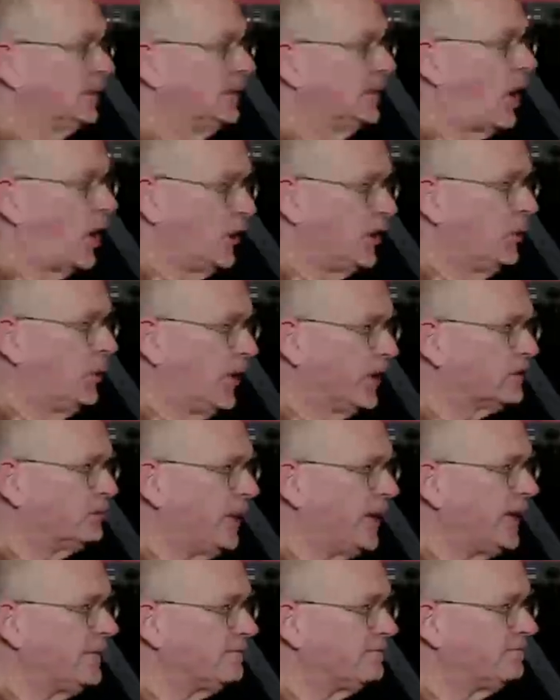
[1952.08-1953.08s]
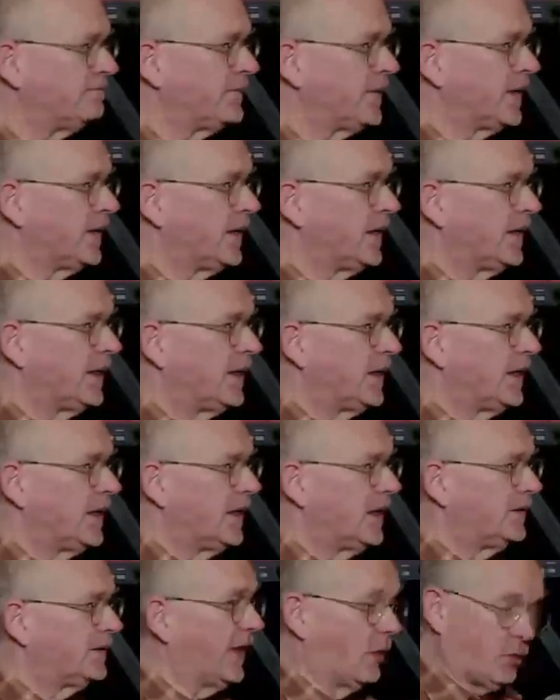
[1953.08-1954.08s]
Are you with me?
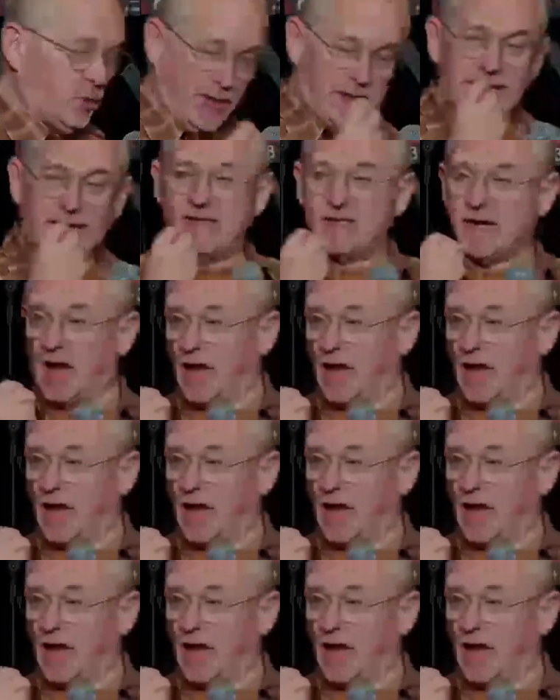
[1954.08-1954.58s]
That we need to